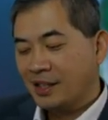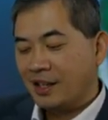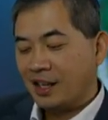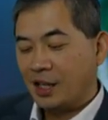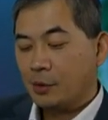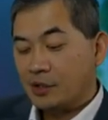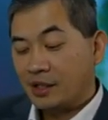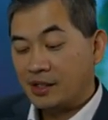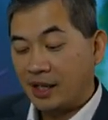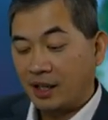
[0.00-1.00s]
he was like
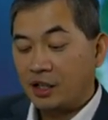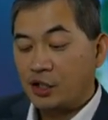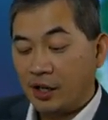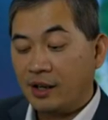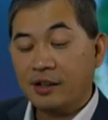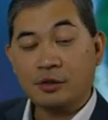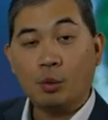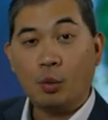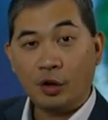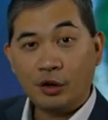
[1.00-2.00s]
saying she is
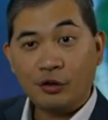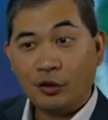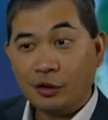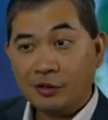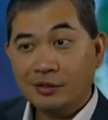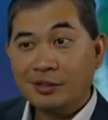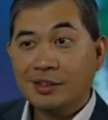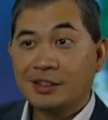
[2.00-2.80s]
wonderful.